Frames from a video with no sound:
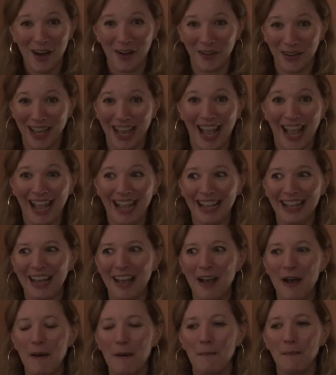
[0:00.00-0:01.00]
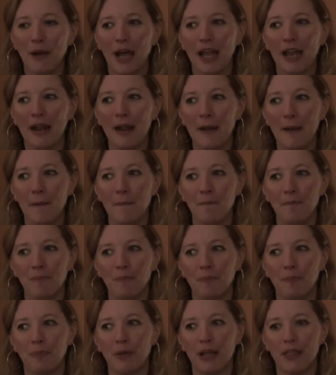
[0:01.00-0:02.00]
Okay? But,
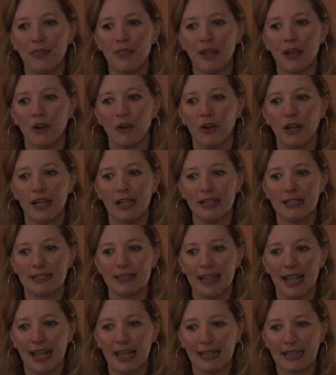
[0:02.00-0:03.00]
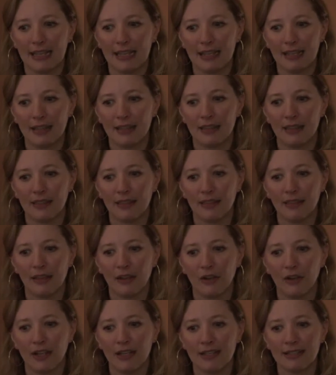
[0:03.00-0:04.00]
but there is a,
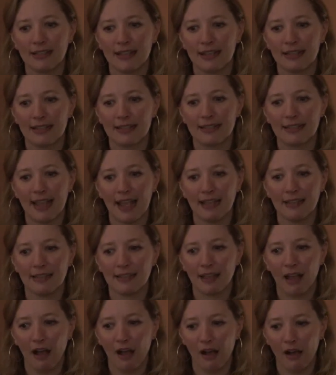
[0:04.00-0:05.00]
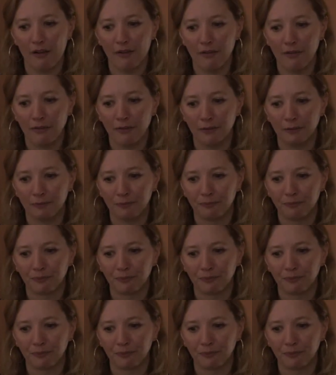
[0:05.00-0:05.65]
there is a sense of